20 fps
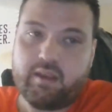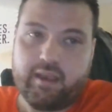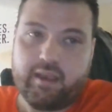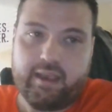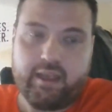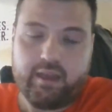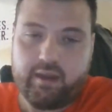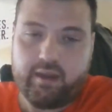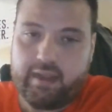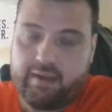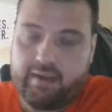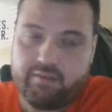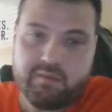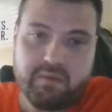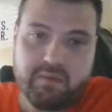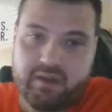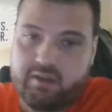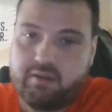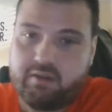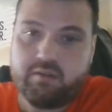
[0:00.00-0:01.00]
And
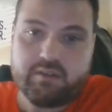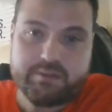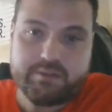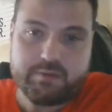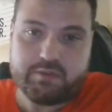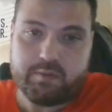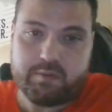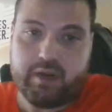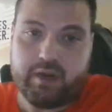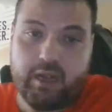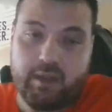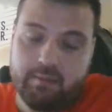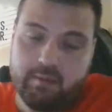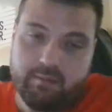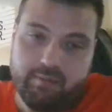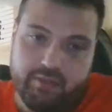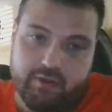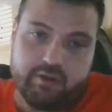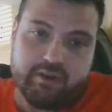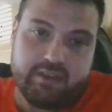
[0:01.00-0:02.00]
everybody knew this was a
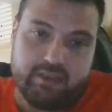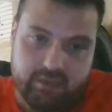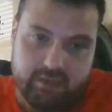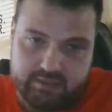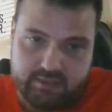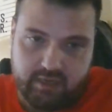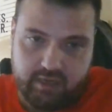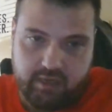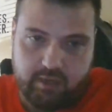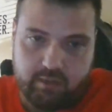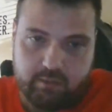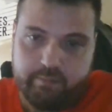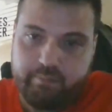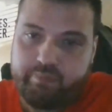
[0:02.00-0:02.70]
problem 30 years ago.